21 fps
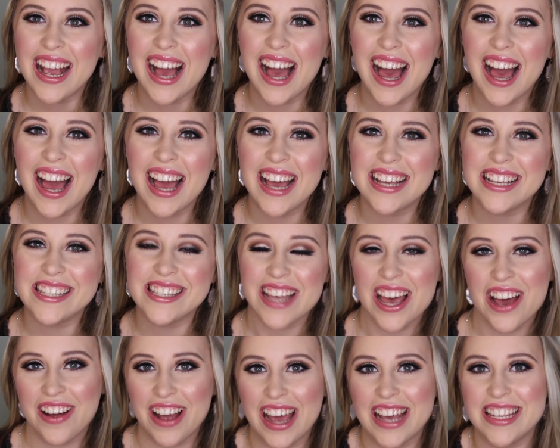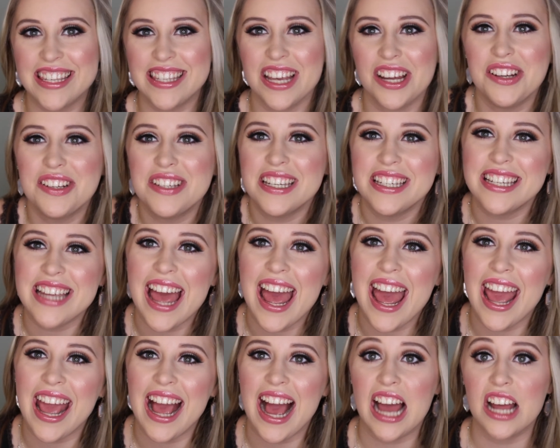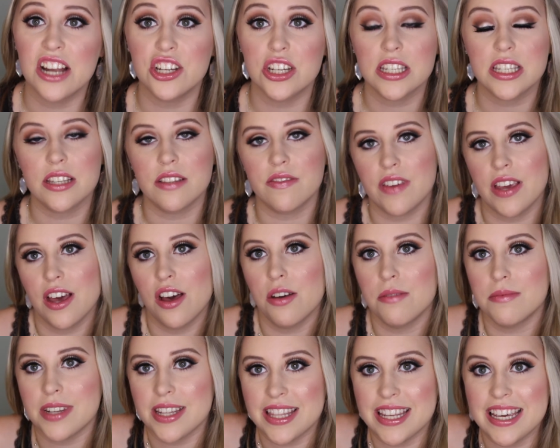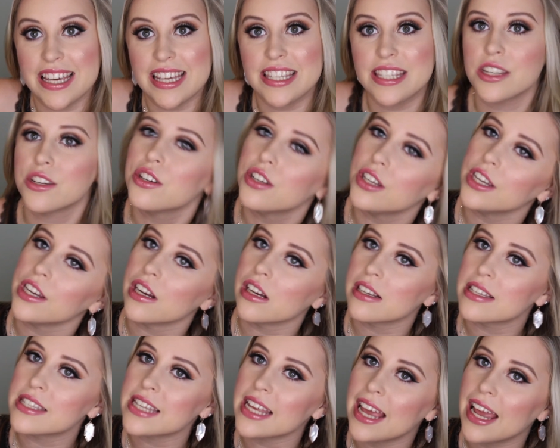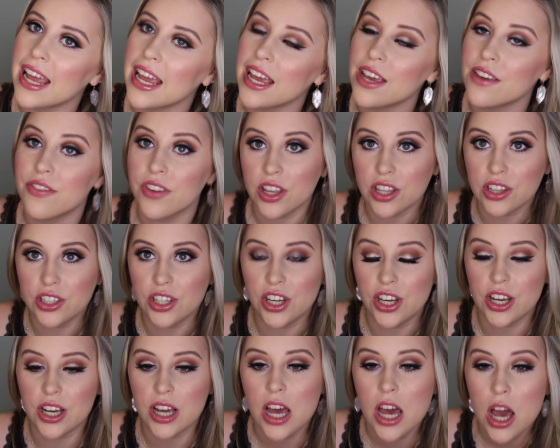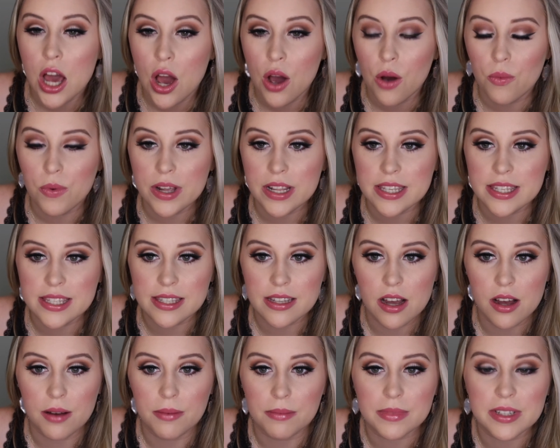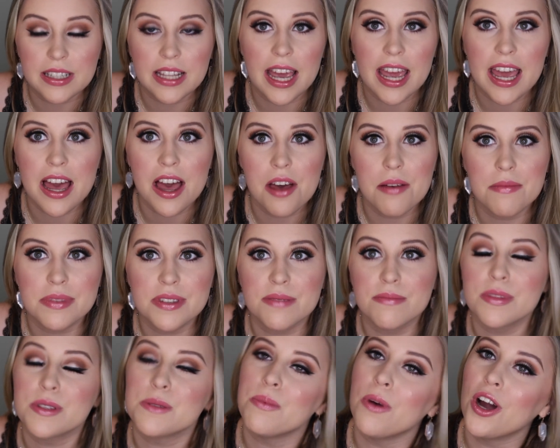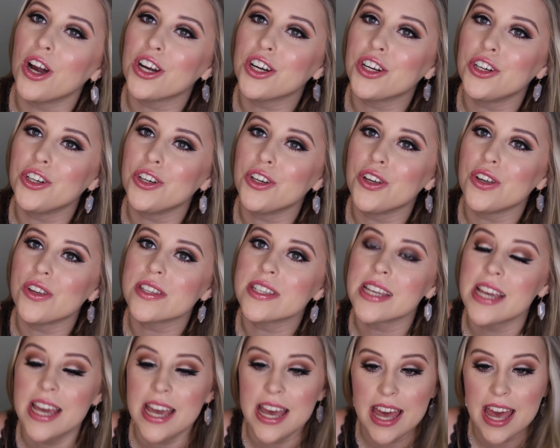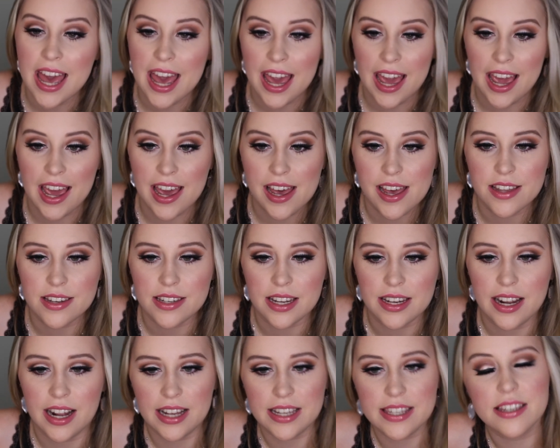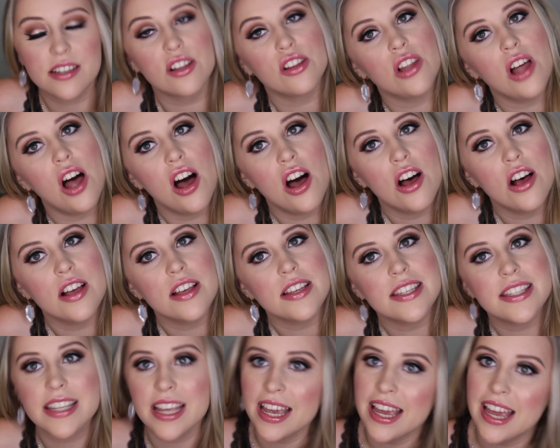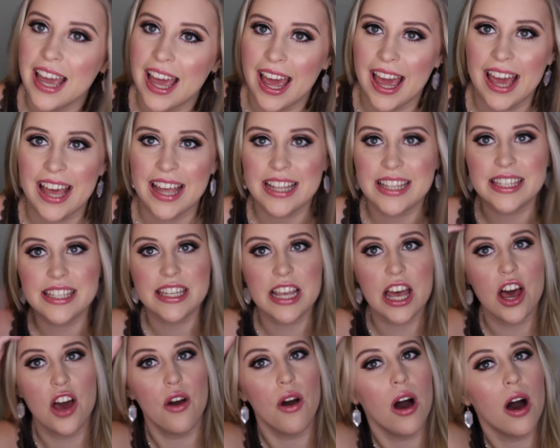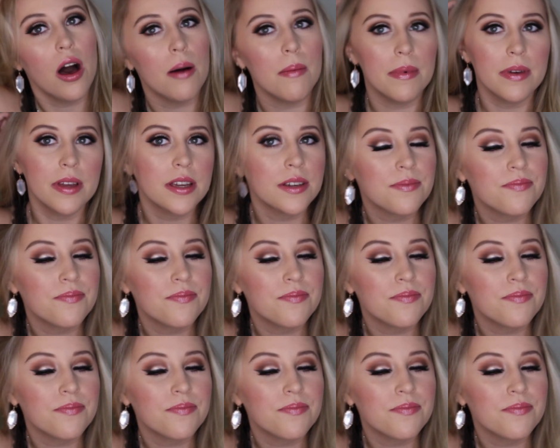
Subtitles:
Hey guys! Okay, so today I just filmed this New Year's Eve look with some glam, some sparkles, and a nice gloss. And so